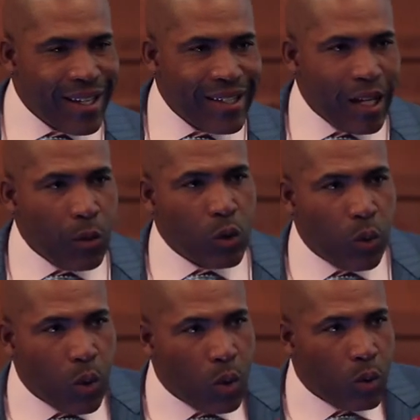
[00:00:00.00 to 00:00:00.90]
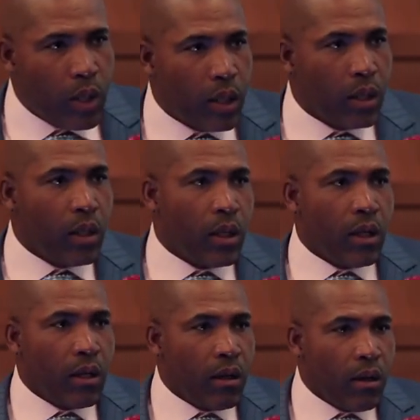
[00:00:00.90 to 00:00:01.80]
says he was wounded
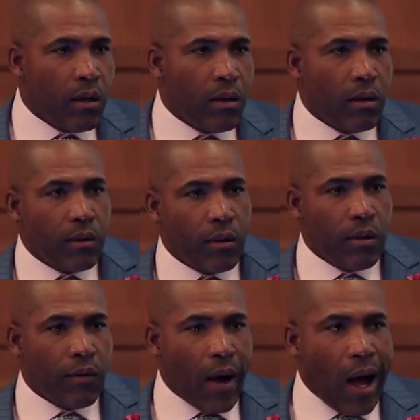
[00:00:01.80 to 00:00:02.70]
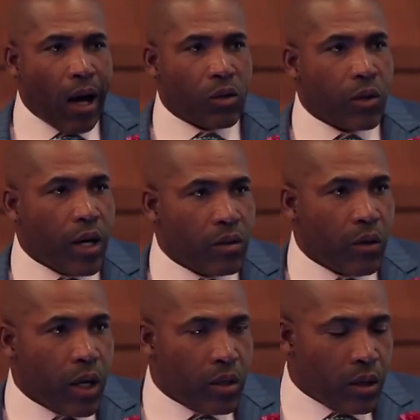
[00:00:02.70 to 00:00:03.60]
for our
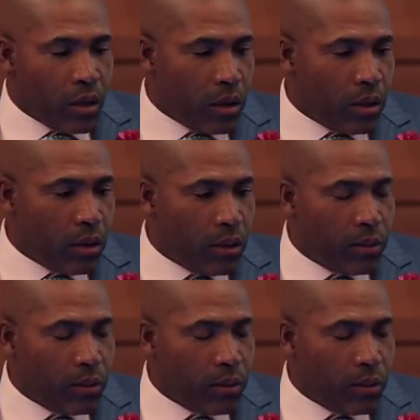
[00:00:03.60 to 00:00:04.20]
transgressions.